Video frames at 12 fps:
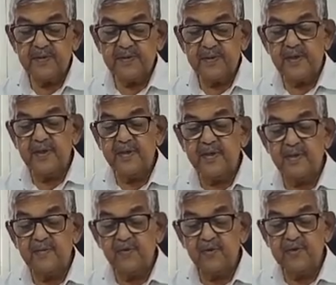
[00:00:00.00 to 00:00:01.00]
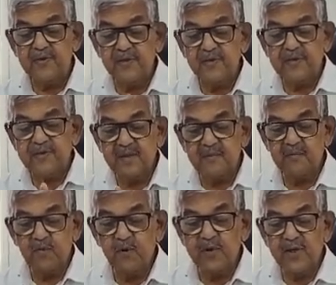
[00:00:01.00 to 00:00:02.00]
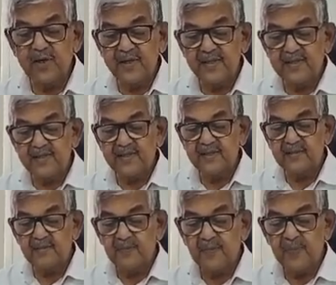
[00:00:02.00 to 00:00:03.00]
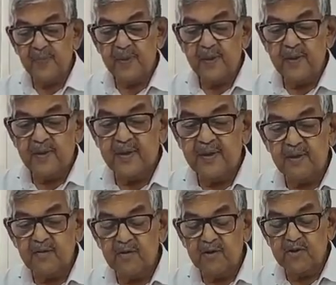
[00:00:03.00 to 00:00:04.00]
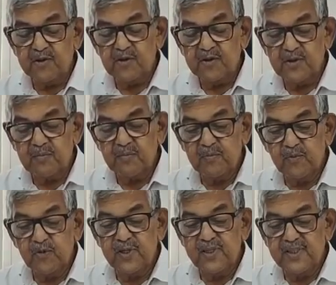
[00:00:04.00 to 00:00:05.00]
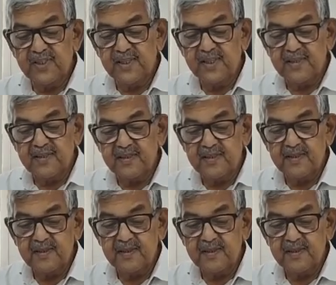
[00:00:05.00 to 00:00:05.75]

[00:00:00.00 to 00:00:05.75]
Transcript: Then, of course, there were some Munkar cases. There was also some mutation cases.